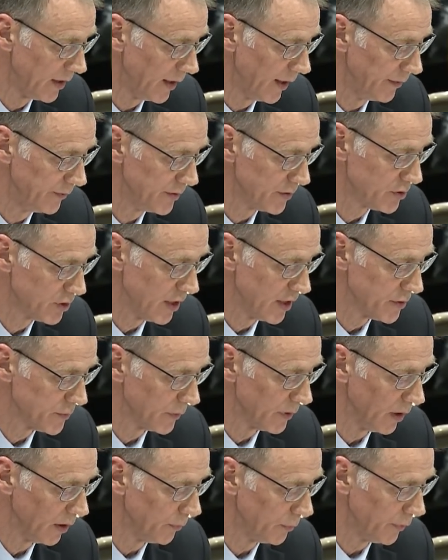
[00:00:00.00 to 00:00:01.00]
And this change
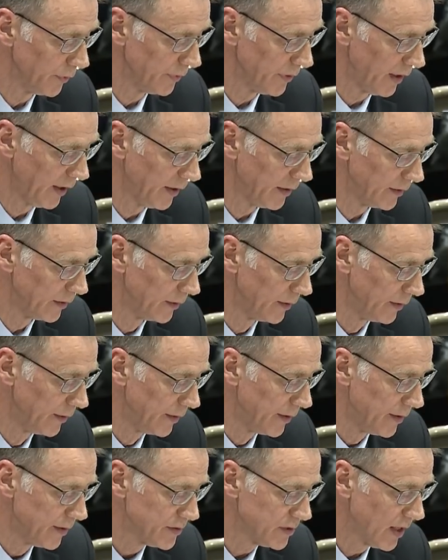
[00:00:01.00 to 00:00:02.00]
would help with that.
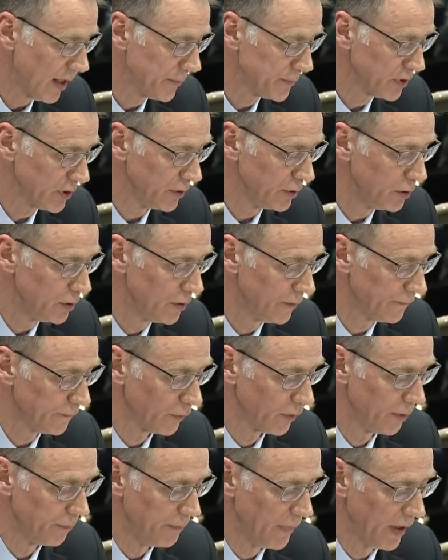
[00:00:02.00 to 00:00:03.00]
Establishing a
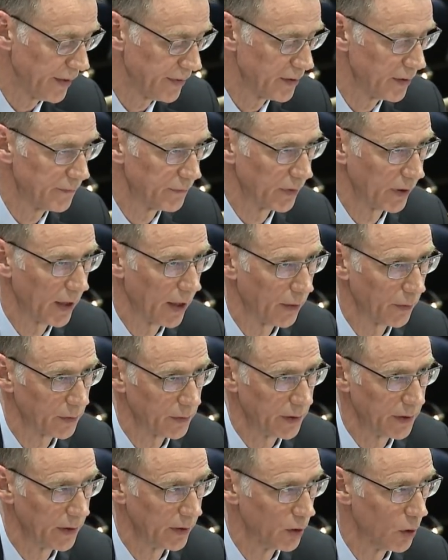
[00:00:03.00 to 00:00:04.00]
uniform method for
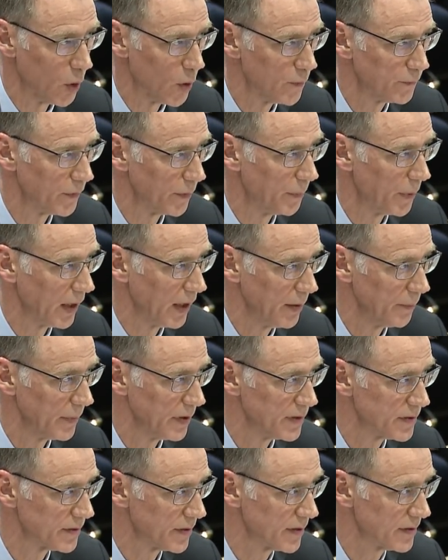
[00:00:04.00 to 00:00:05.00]
calculating
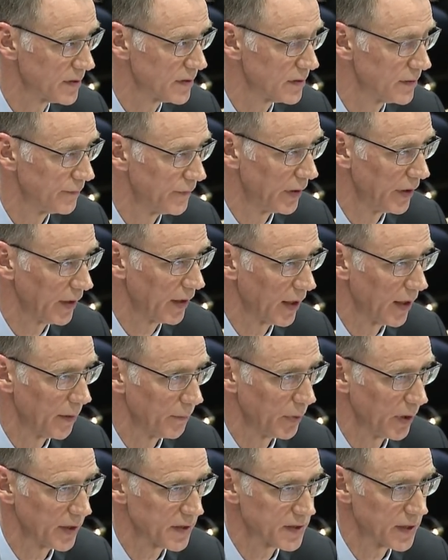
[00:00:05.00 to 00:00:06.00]
overpayments. This is a very
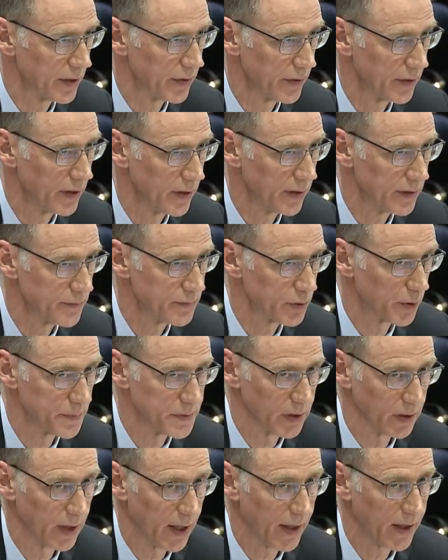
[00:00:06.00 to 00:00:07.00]
complex area, it
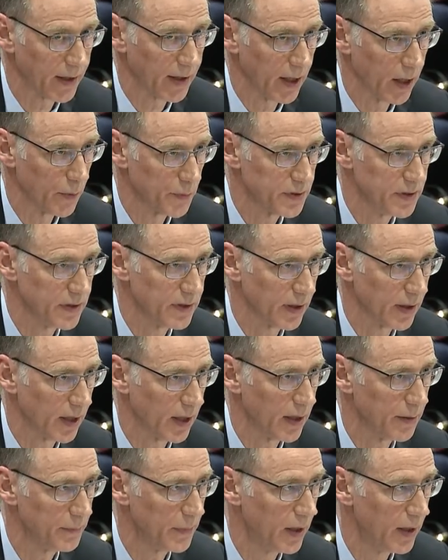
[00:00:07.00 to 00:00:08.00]
absorbs a lot of county
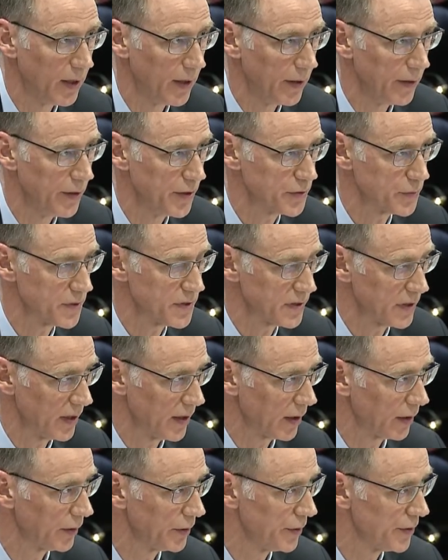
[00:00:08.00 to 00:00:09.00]
time. This would set
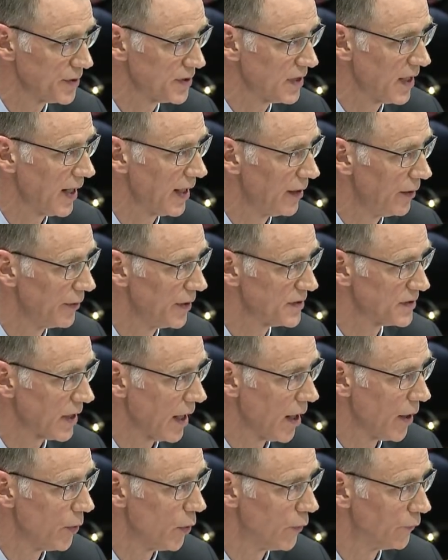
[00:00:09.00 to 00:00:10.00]
a clear standard as to
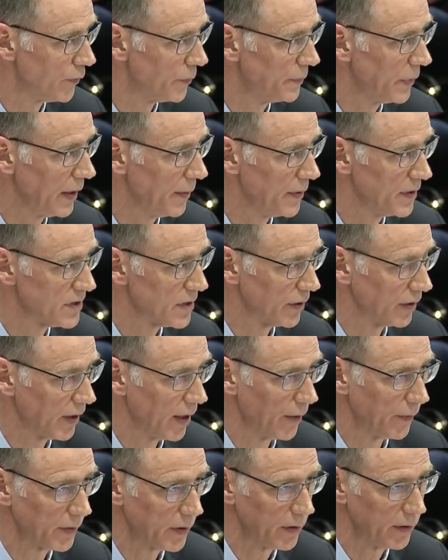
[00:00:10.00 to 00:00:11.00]
how overpayments are
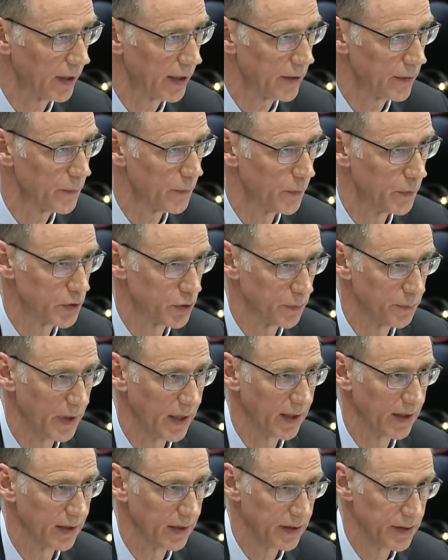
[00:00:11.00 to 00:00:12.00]
calculated, which would
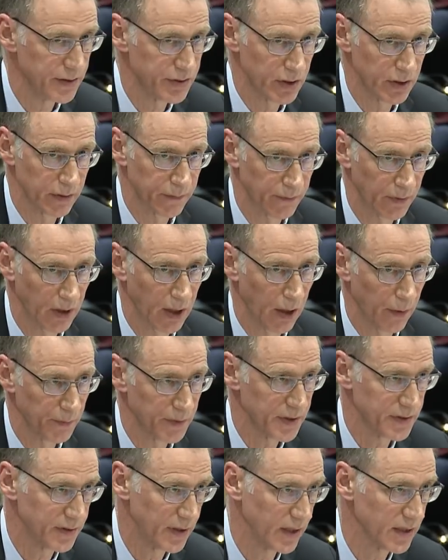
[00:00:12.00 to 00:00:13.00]
make it easier for
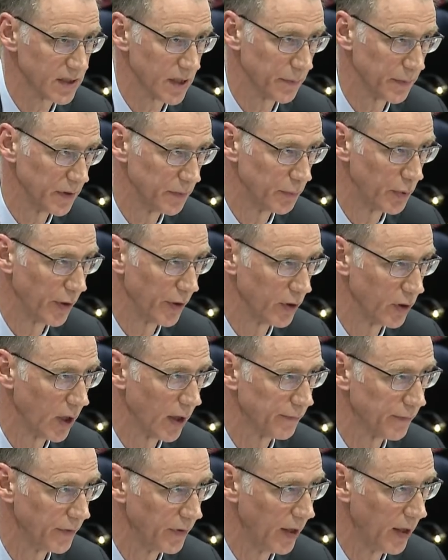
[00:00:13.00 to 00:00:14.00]
counties to take some of the burden
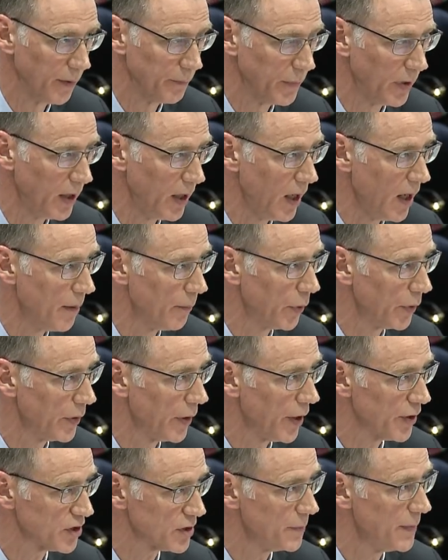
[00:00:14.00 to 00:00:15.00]
off of them. But it would
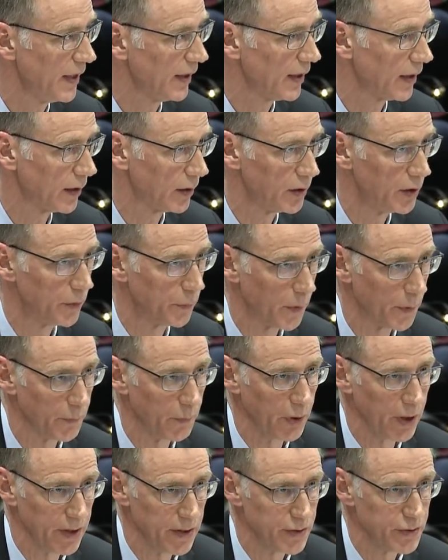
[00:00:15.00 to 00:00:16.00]
also make it clear when
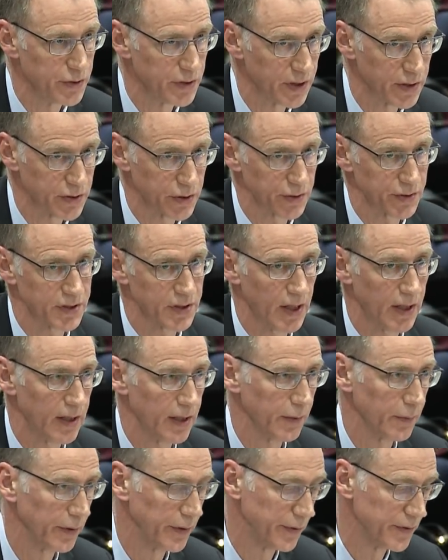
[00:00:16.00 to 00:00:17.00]
we're in a judicial
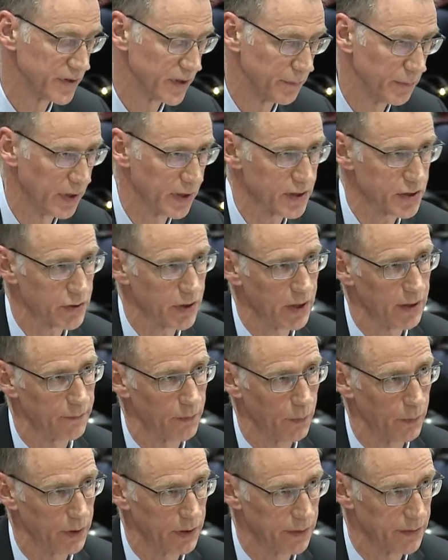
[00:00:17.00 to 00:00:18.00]
setting, whether it's administrative
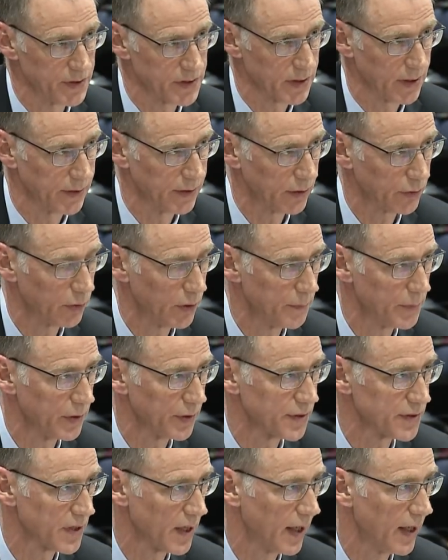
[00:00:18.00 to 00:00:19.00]
or whether it's on the
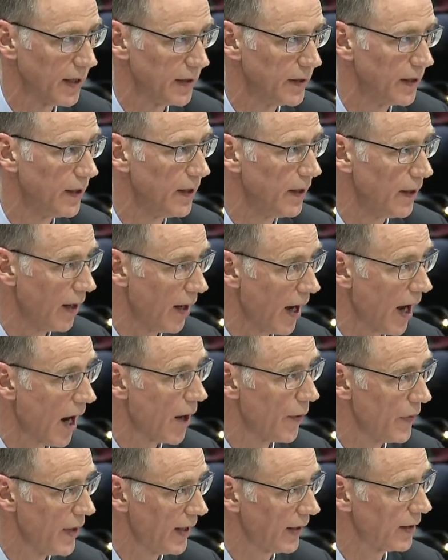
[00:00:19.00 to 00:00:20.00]
criminal side,
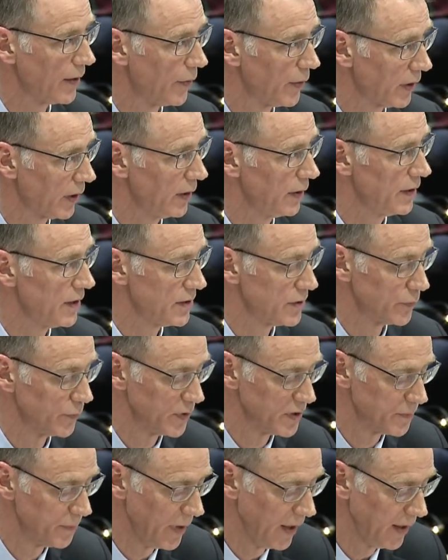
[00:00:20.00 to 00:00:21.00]
how that calculation
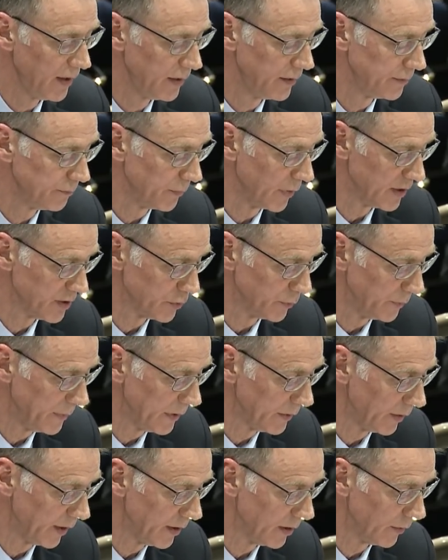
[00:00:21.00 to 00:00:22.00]
was made, because it
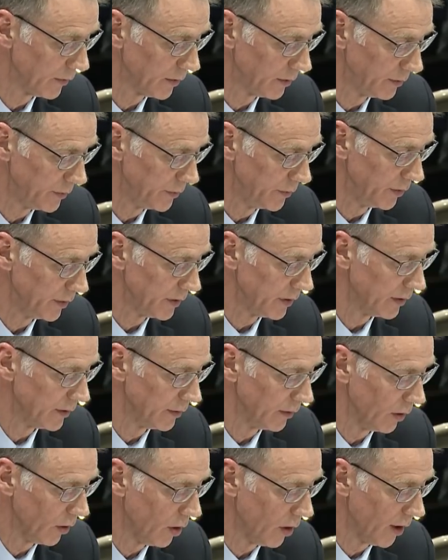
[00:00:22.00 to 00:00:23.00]
would be laid out clearly
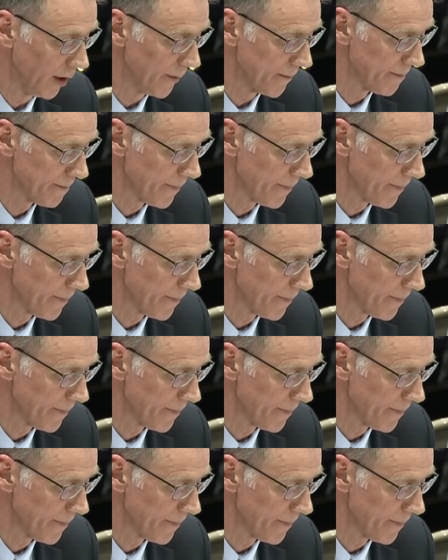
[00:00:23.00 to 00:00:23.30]
in law.